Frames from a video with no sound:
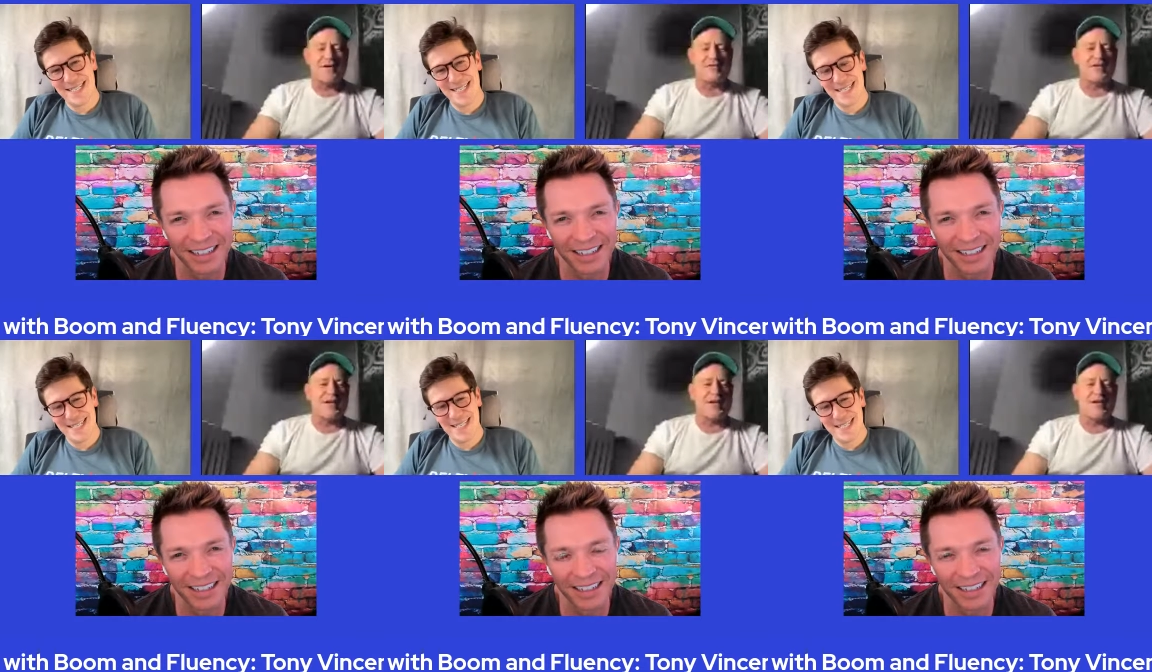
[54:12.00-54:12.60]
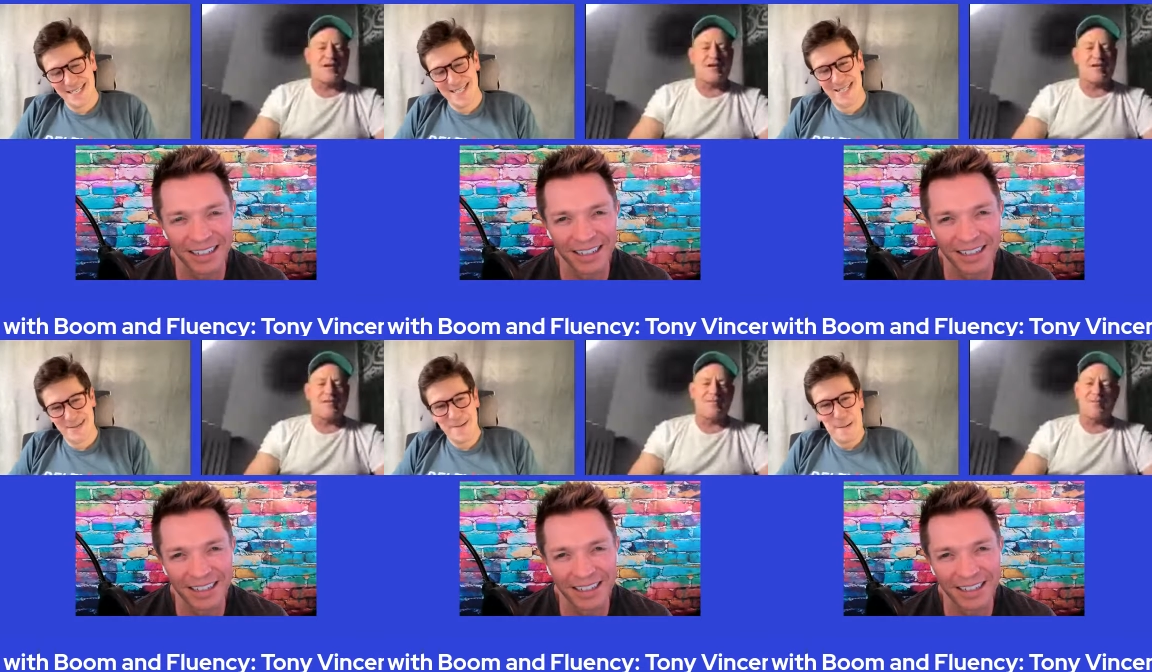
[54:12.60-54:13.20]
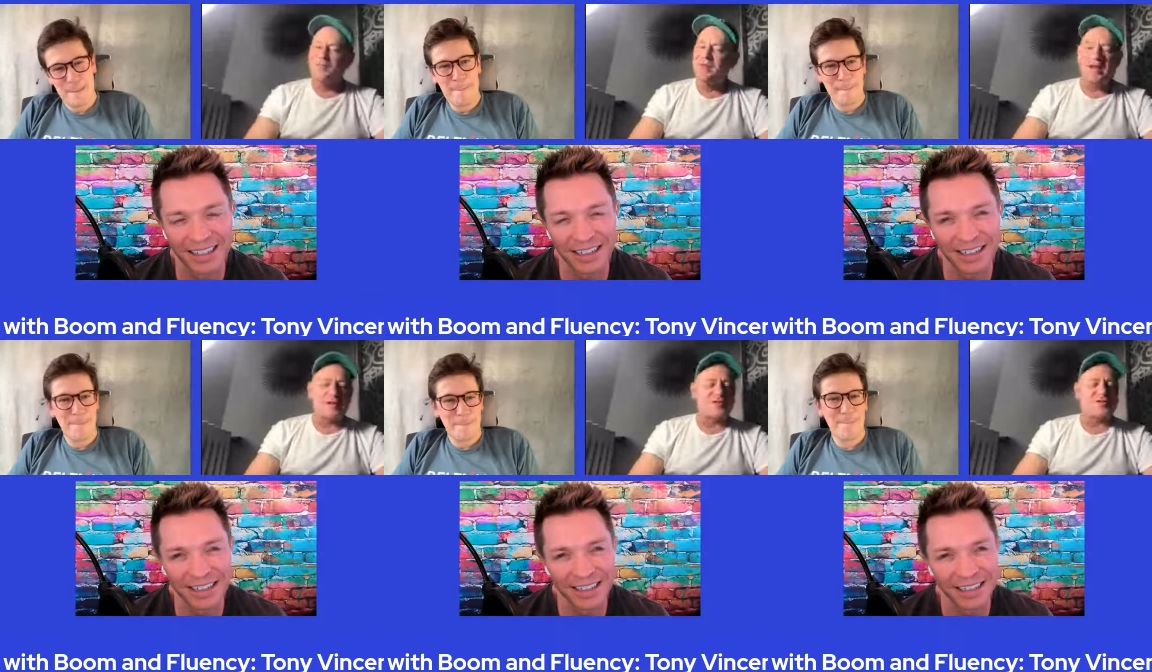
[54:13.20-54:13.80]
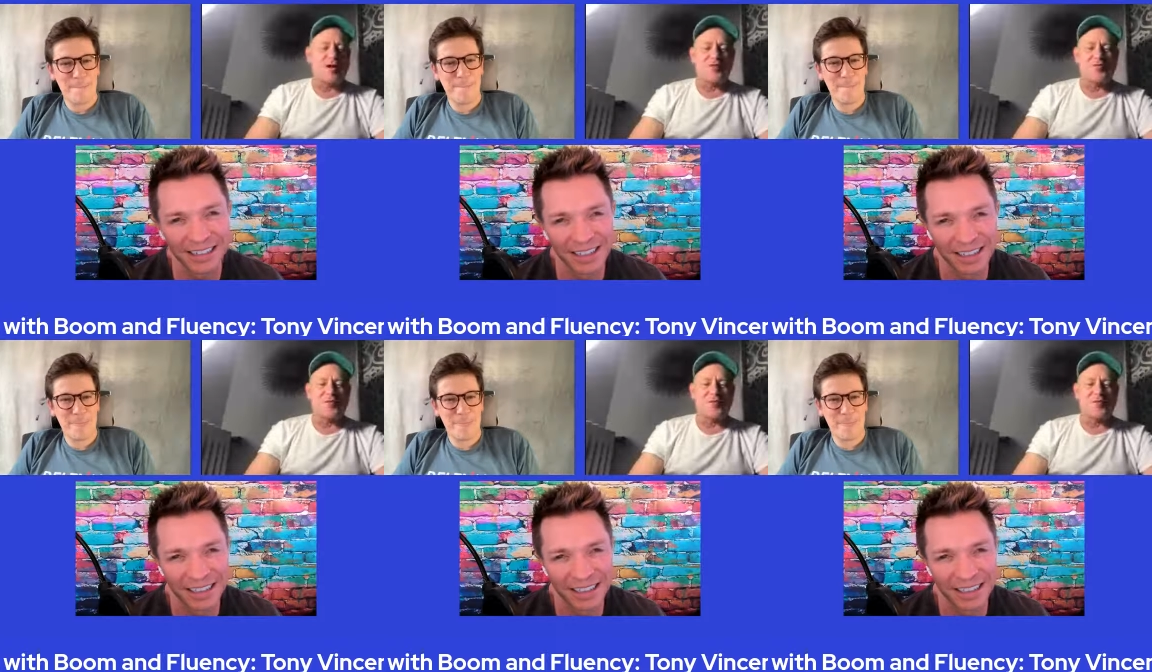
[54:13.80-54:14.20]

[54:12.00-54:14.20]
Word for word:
Speaker 1: out today. Uh, to talk